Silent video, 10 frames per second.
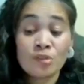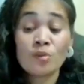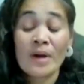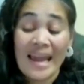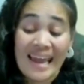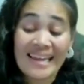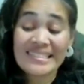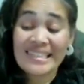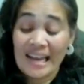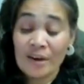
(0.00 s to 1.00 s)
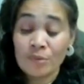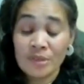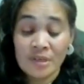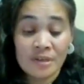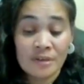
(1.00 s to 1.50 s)
do act
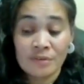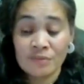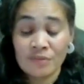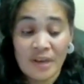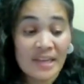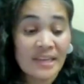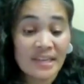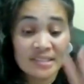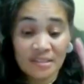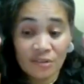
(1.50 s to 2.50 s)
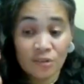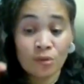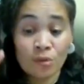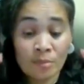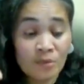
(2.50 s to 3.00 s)
out of, I guess, the
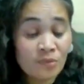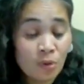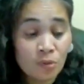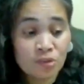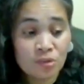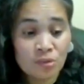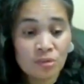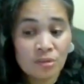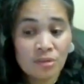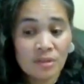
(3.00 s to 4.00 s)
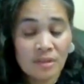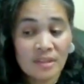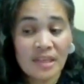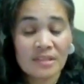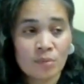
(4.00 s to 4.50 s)
norm of culture,
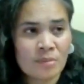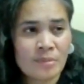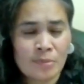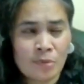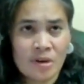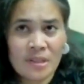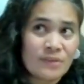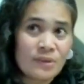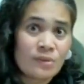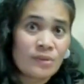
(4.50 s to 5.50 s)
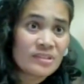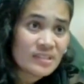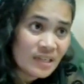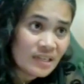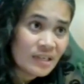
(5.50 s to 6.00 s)
that's when people are giving you the
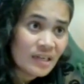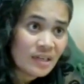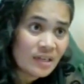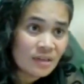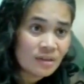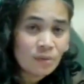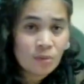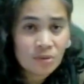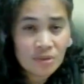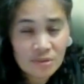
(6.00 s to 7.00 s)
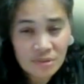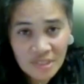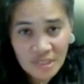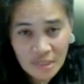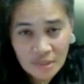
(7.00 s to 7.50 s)
side eye or they're
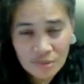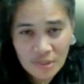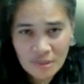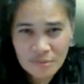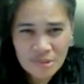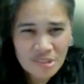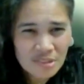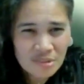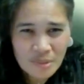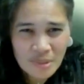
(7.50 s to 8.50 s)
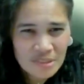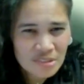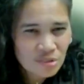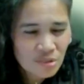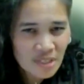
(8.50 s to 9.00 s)
looking at you like, what's she doing?
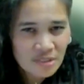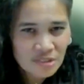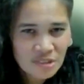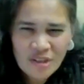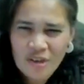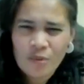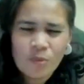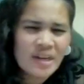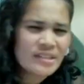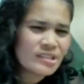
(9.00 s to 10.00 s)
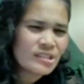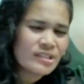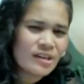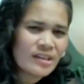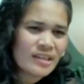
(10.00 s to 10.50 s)
It's strange. Why is
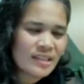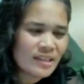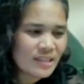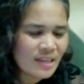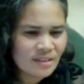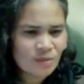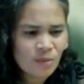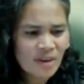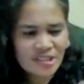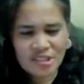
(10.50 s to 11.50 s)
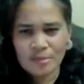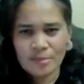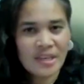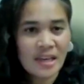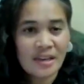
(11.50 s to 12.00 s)
she talking like that? Why is she
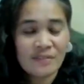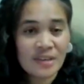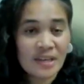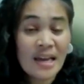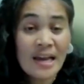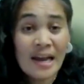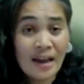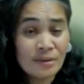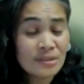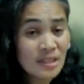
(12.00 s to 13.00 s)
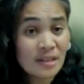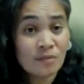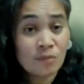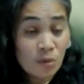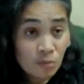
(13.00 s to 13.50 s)
behaving
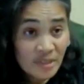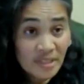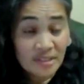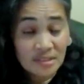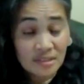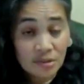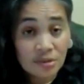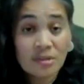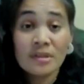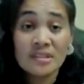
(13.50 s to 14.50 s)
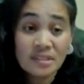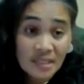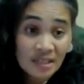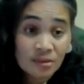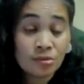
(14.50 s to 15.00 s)
outside of what we consider
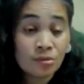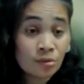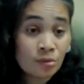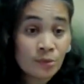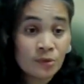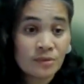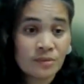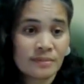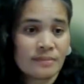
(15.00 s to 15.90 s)
standard or normal?